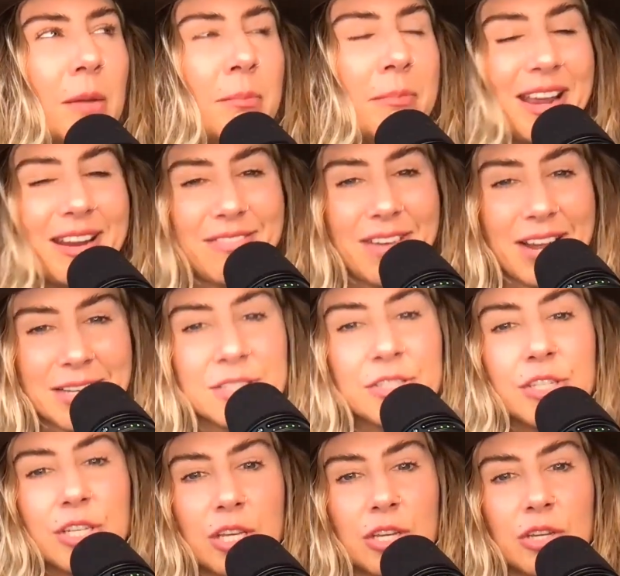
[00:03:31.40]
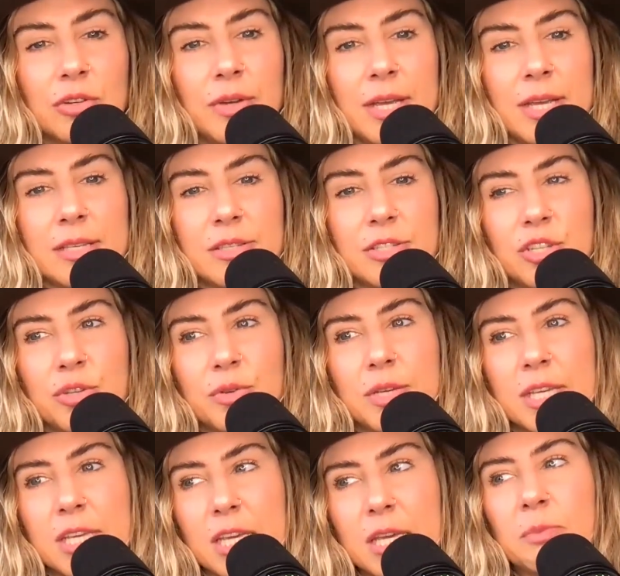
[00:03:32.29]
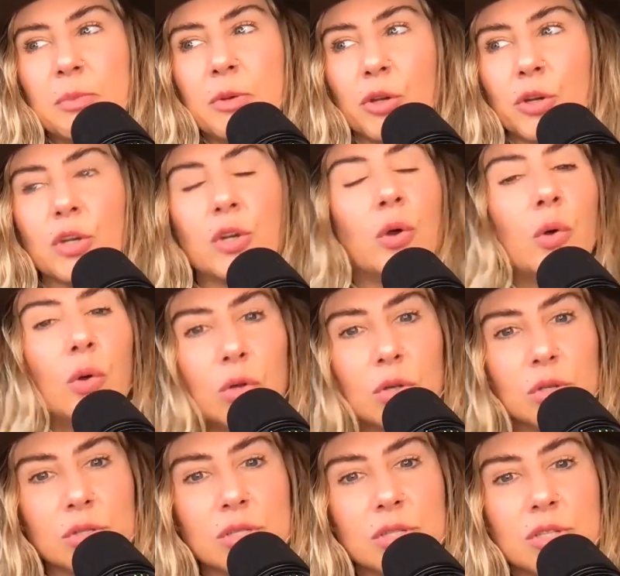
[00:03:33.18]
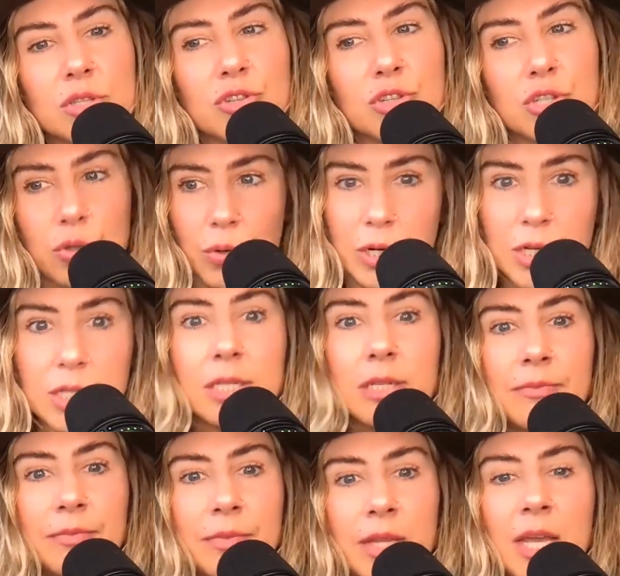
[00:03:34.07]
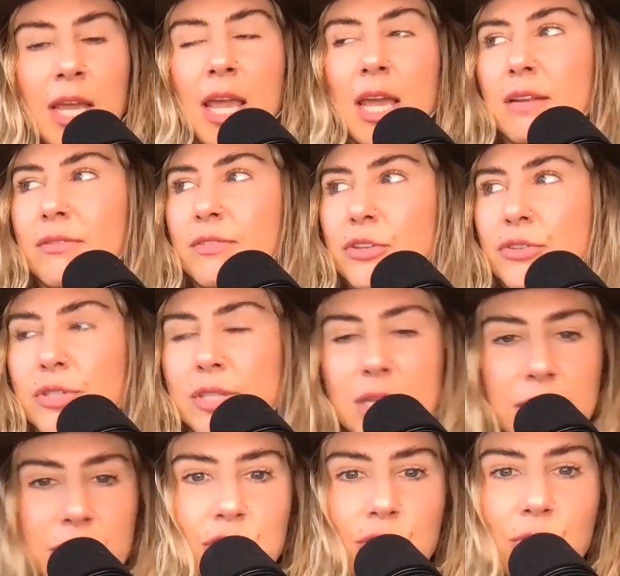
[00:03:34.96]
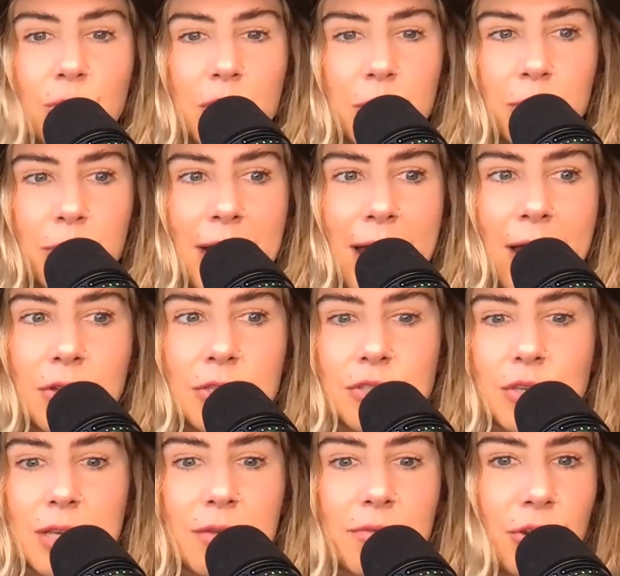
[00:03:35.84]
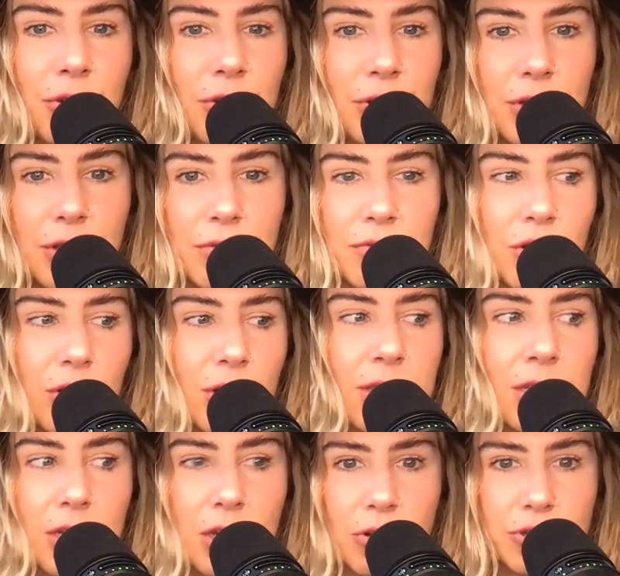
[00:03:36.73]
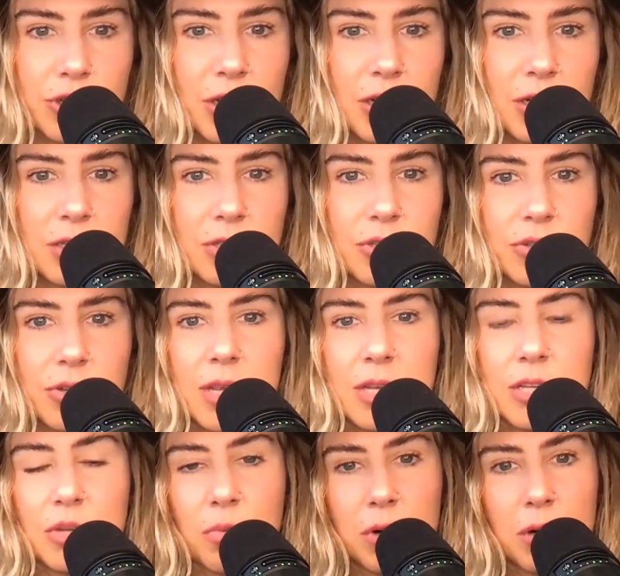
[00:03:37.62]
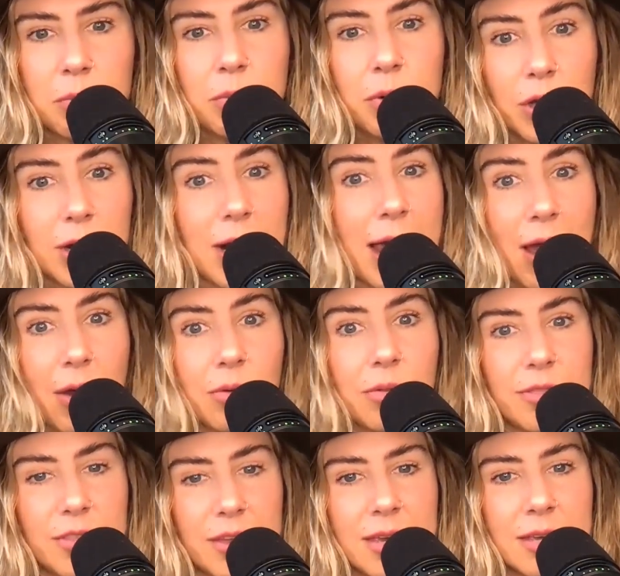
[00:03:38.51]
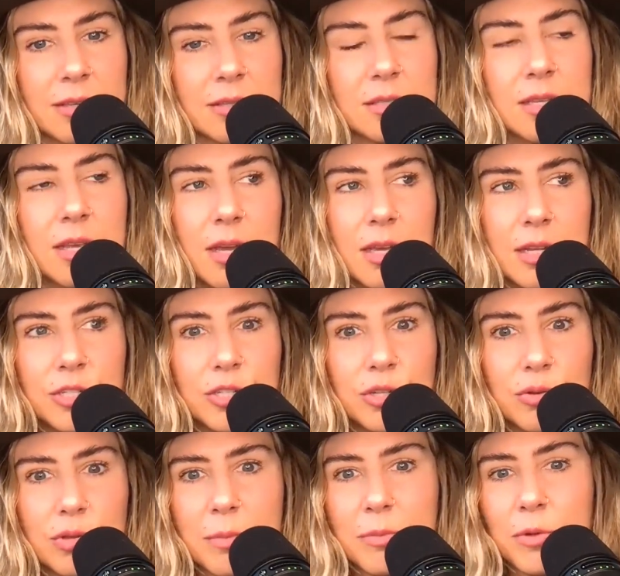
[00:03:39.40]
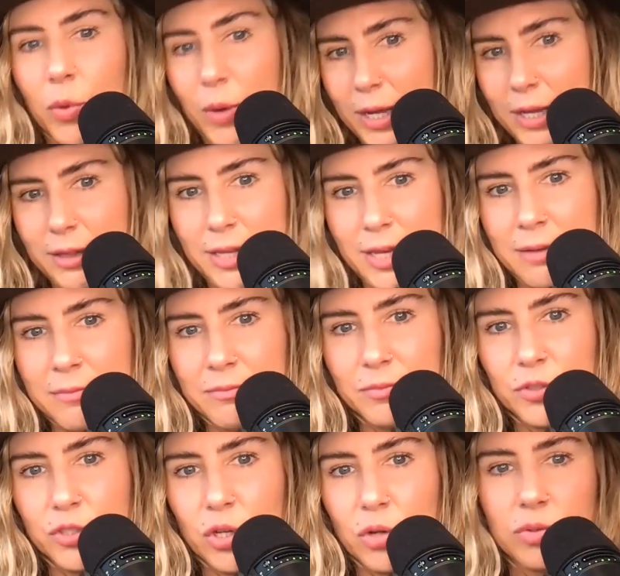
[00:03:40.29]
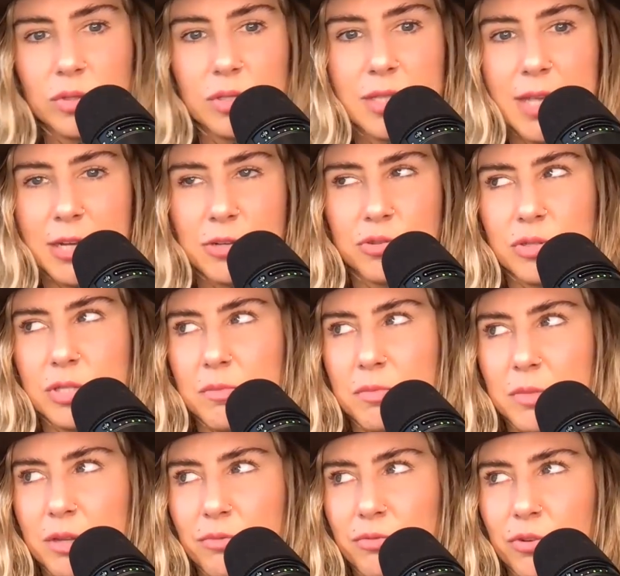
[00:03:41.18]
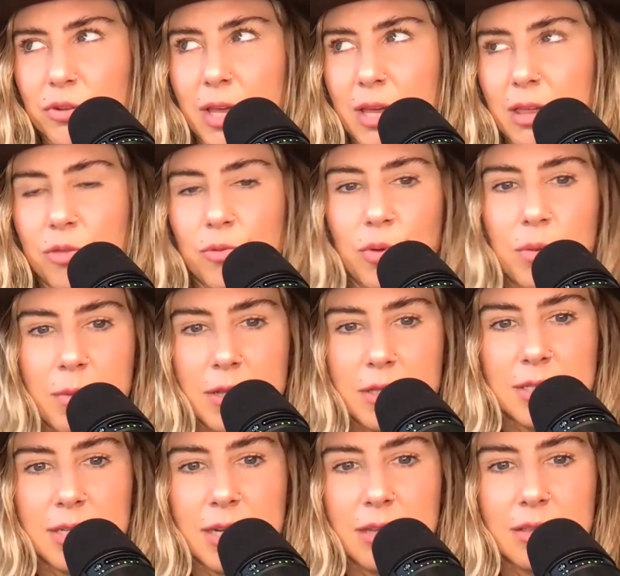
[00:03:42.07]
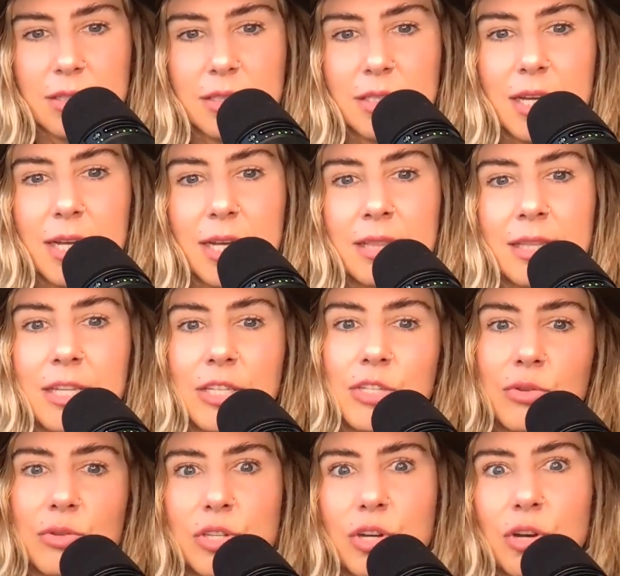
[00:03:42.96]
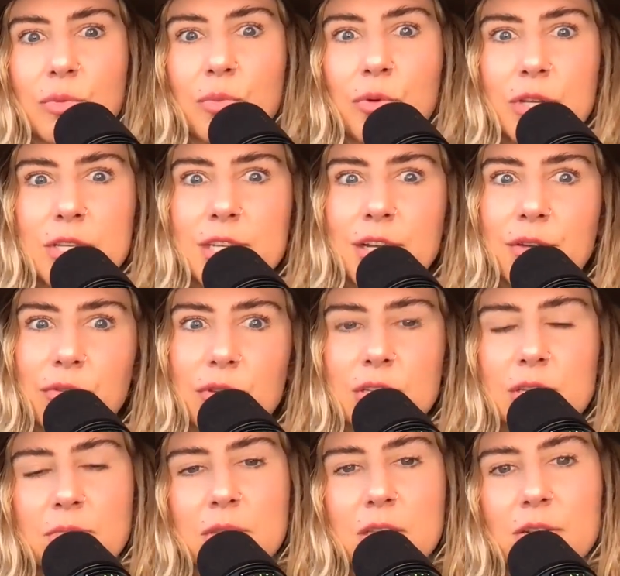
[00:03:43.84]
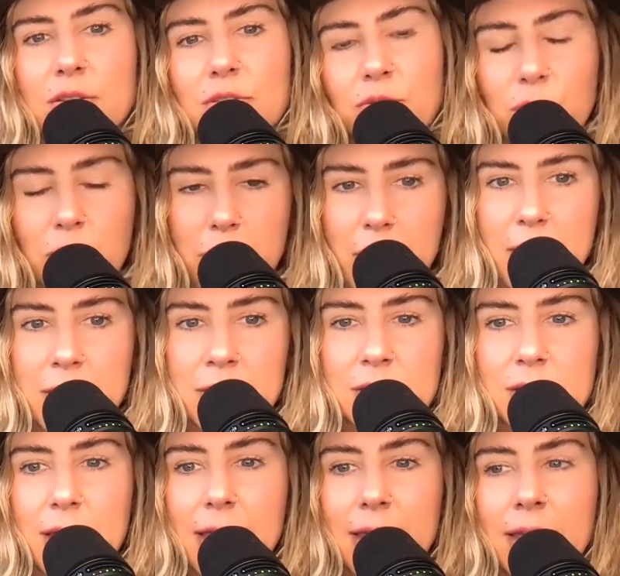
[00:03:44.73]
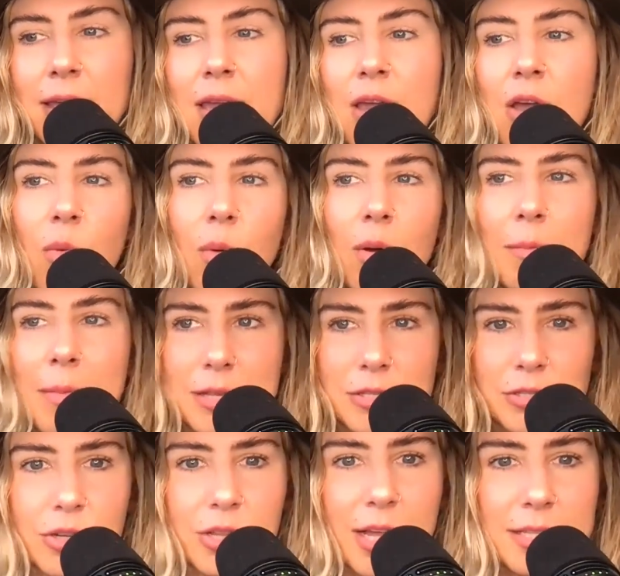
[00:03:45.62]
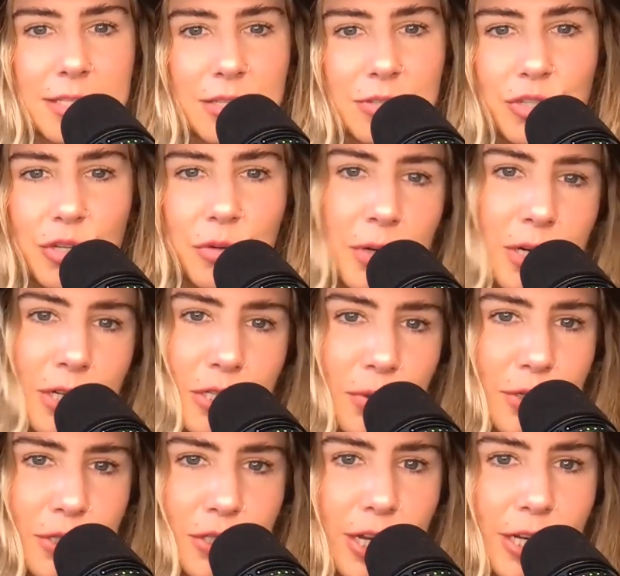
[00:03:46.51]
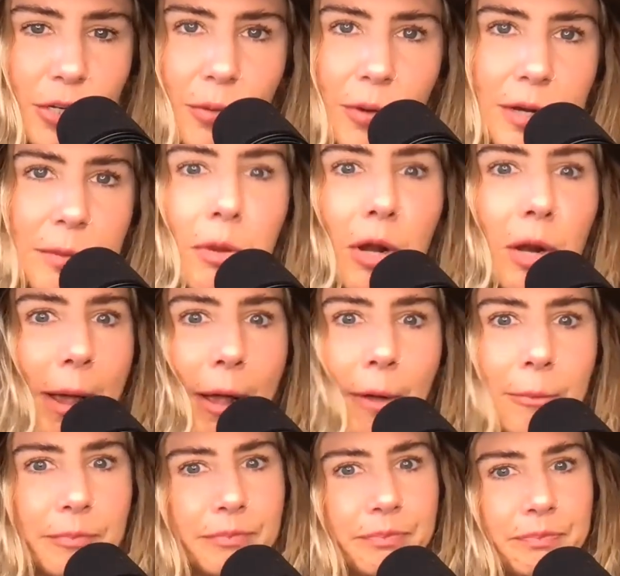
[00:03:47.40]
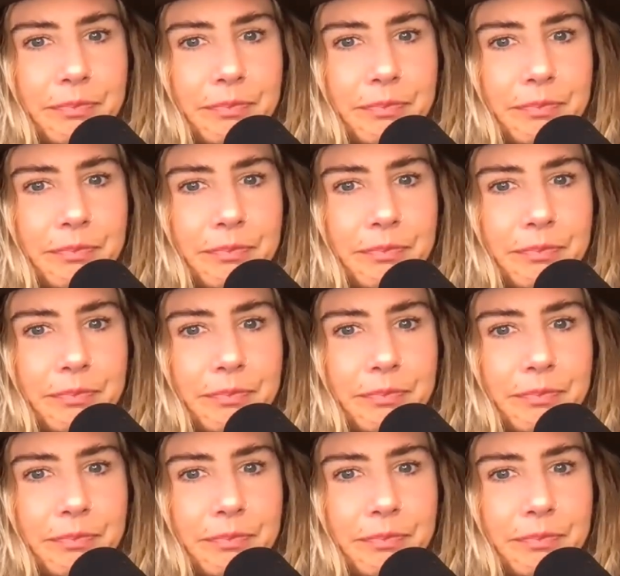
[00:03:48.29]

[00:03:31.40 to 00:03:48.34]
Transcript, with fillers: my advice to you is to keep your goals short. And if there's things you want to put out, so like if you're in, if you're in the coaching industry and you want to put out things, do them quickly. Don't schedule something for like three months down the line. Like don't start pre-sale for something in three months. Like what master classes do you want to do in January? Put them out.